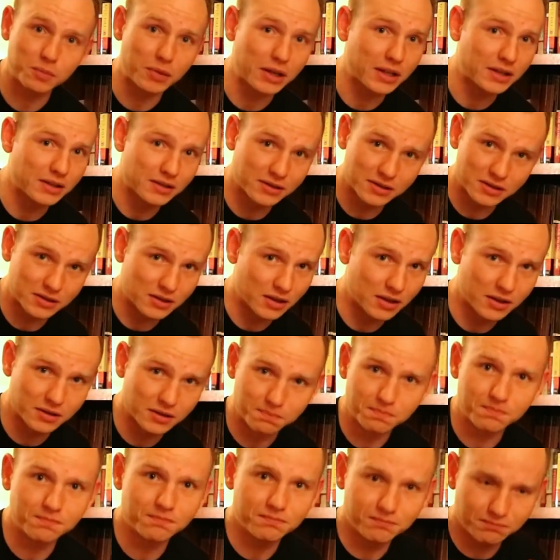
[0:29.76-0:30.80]
spins
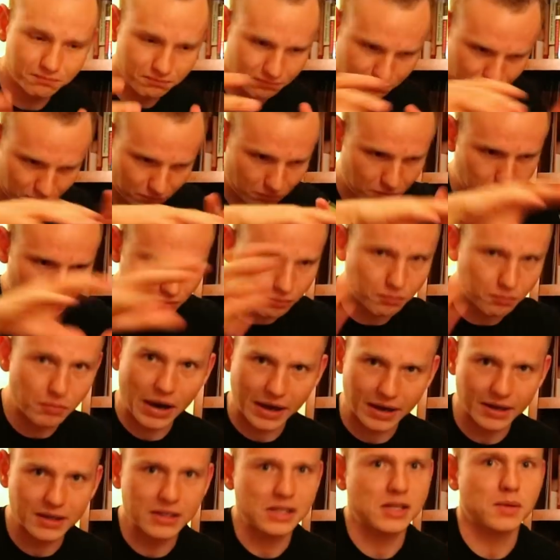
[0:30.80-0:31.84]
the
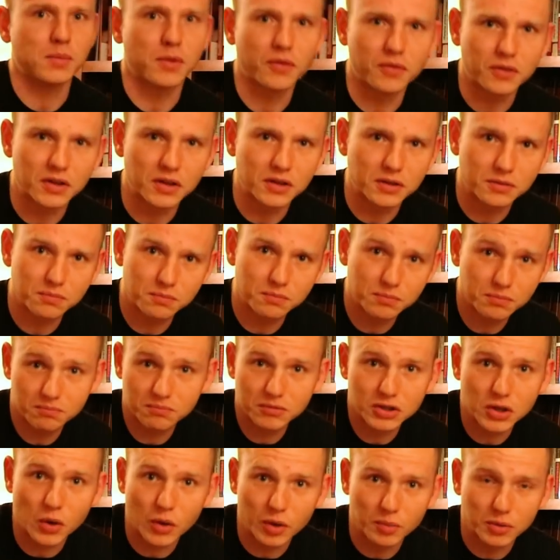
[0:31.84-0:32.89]
mechanism of the
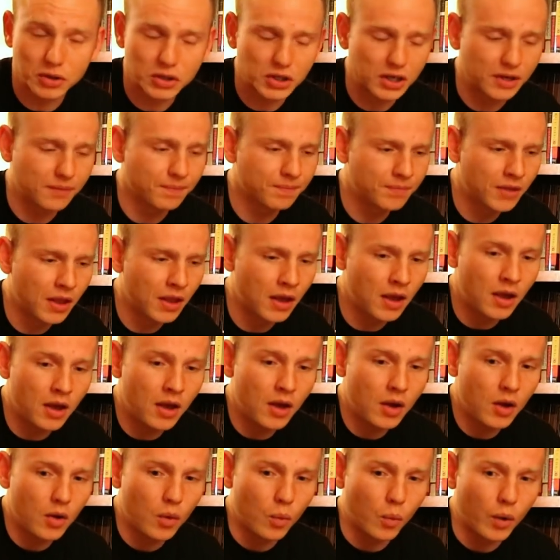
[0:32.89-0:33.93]
sewing machine.
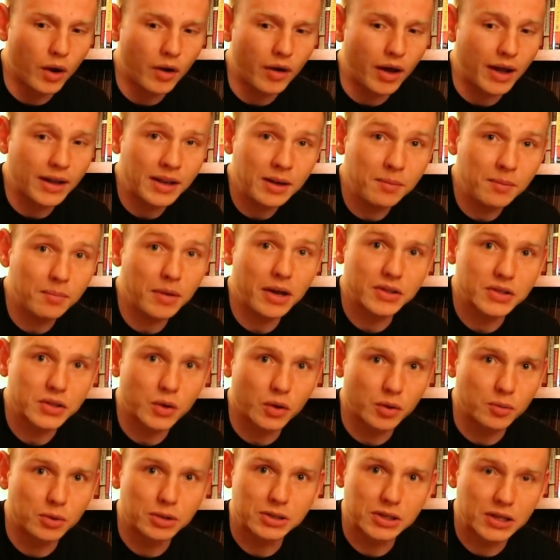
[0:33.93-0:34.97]
Well, I didn't buy the
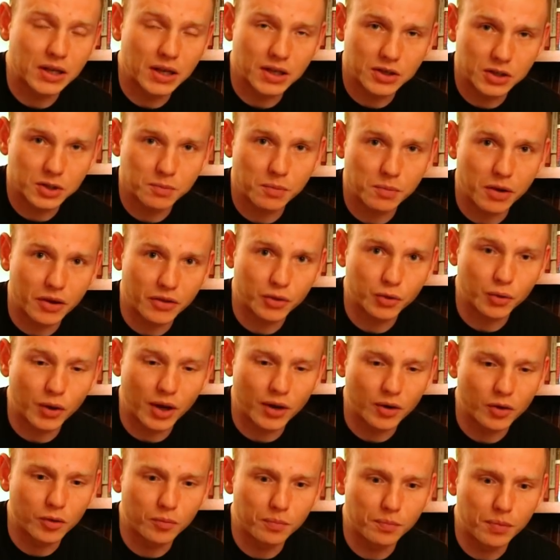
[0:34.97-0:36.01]
sewing machine, I just bought the
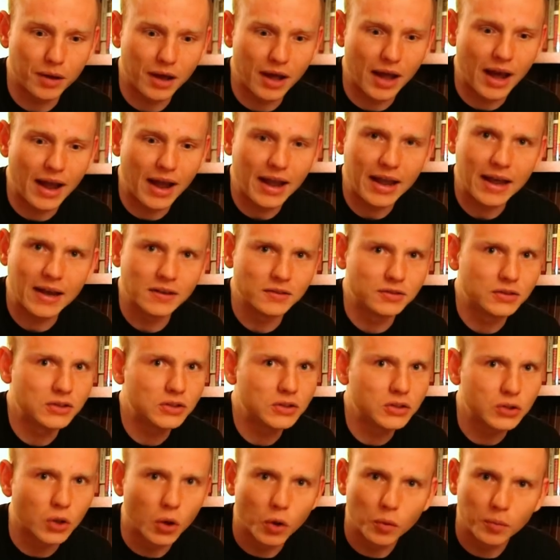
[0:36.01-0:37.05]
treadle, but I have
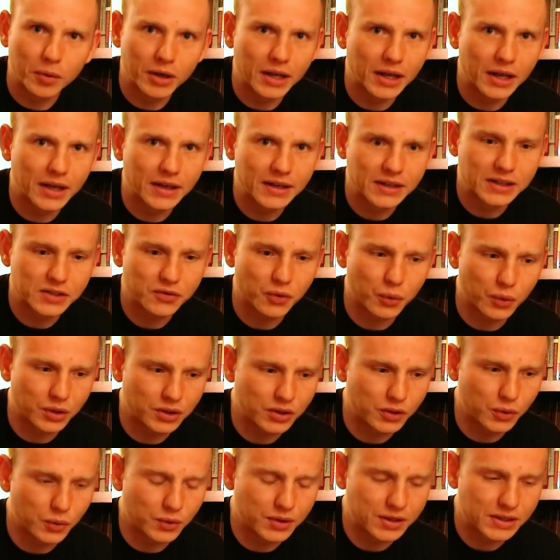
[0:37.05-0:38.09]
so many ideas for
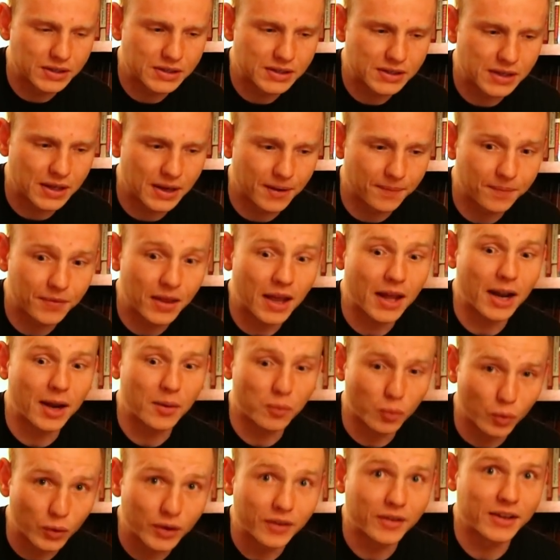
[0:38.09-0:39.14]
what to do with this thing, and
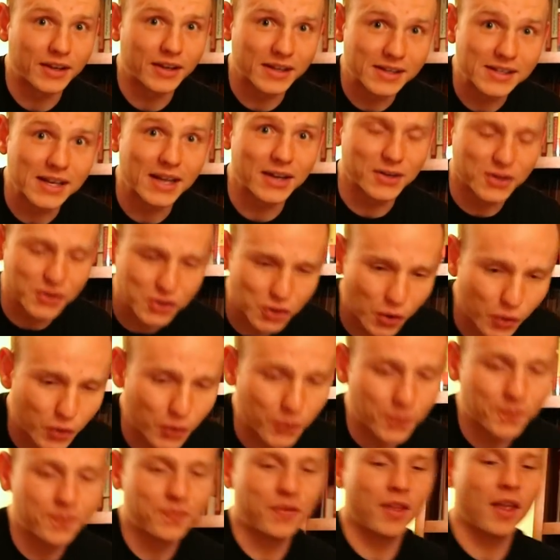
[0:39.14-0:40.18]
I'm really excited to show
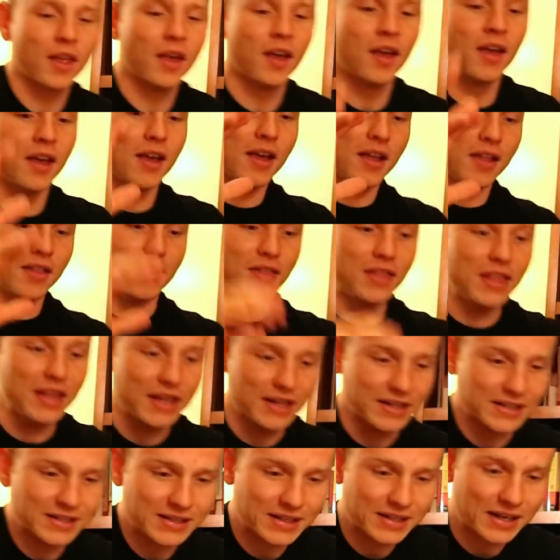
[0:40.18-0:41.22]
you.
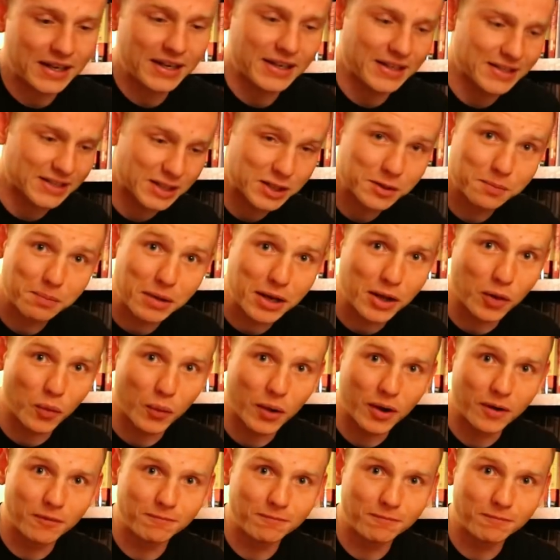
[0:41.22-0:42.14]
This is a spinning